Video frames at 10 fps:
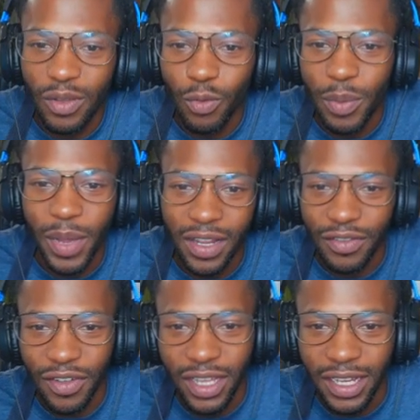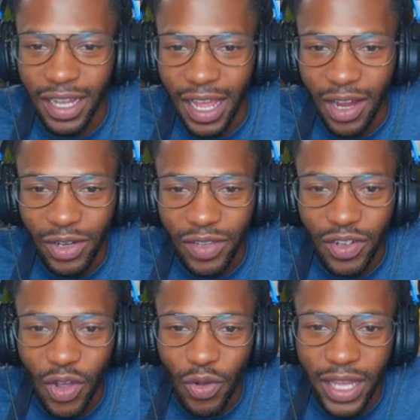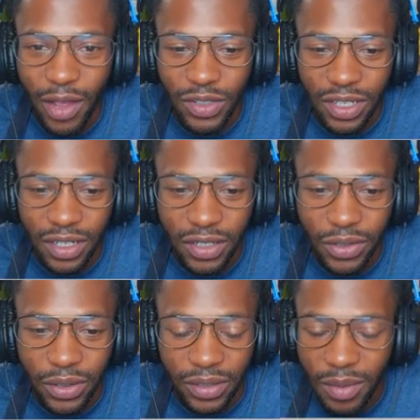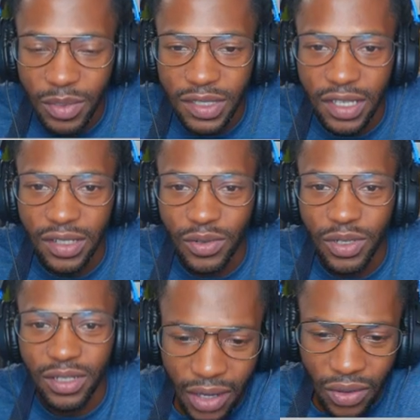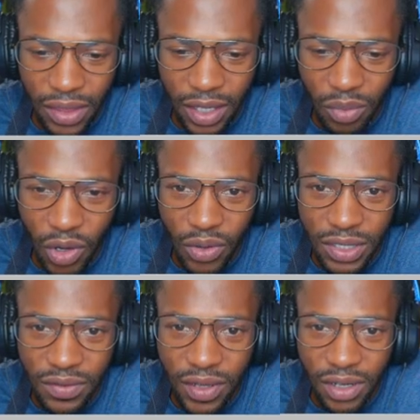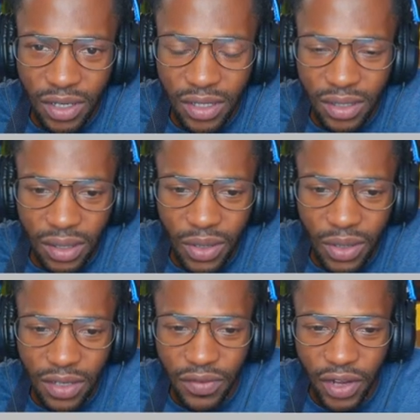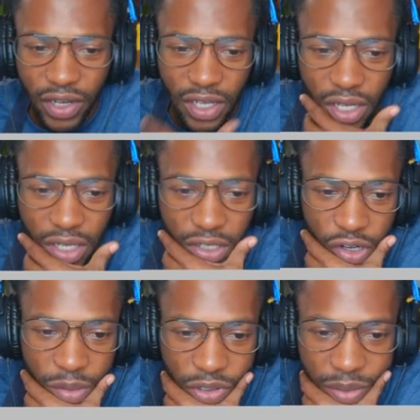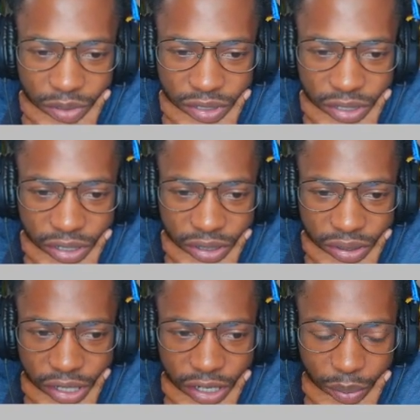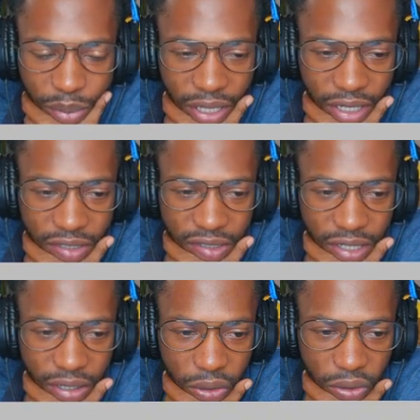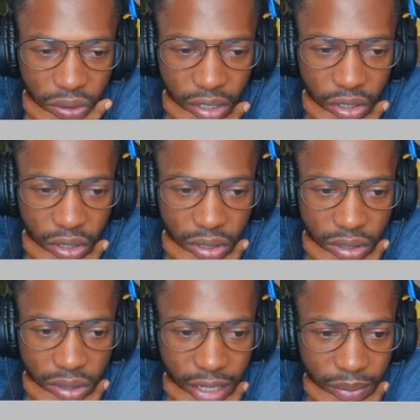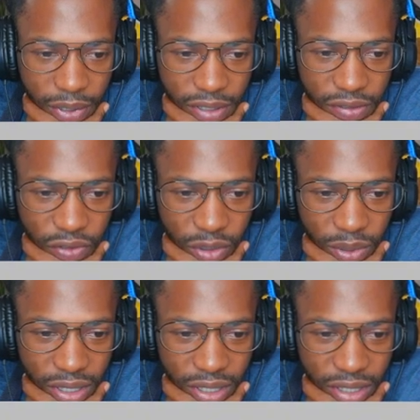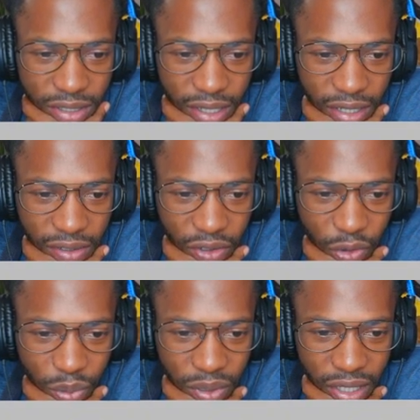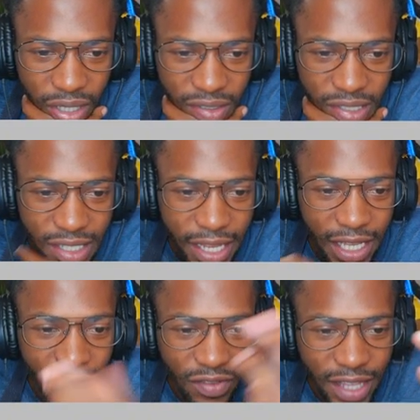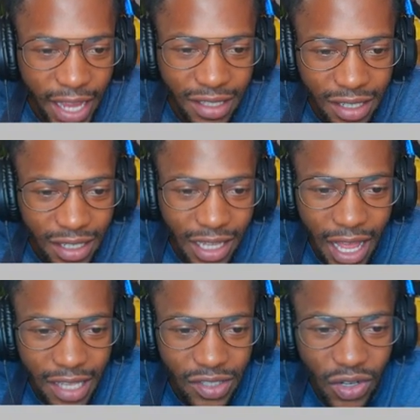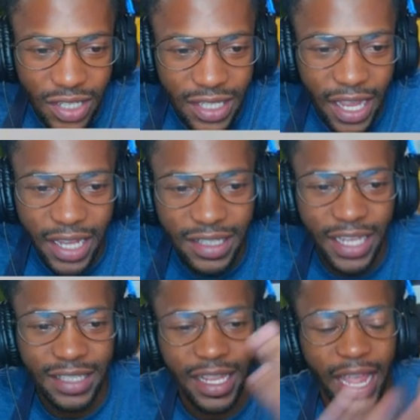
whip out a fucking, I don't even know what that was gonna do. Comment section, what? I don't think bro was a very, he wasn't a very good criminal. I'm gonna say that. He didn't plan this thing out at all. Deputies formulated a tactical plan. See, they even tactical on his ass. They